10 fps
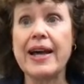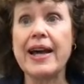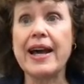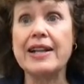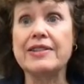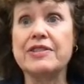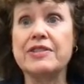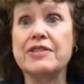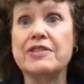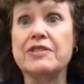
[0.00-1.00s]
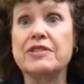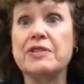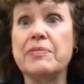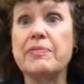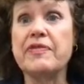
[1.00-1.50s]
And
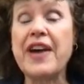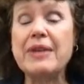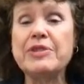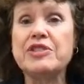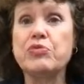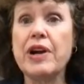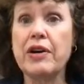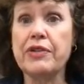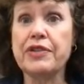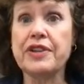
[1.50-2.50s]
the family's wealth